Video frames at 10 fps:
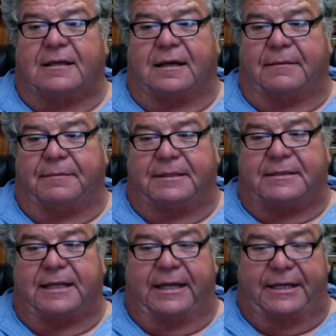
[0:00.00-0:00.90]
I've been
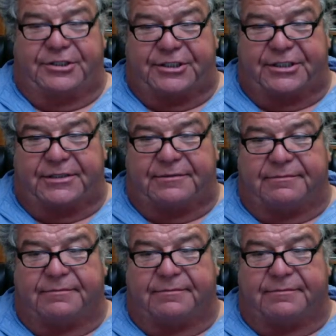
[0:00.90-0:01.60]
to Asia.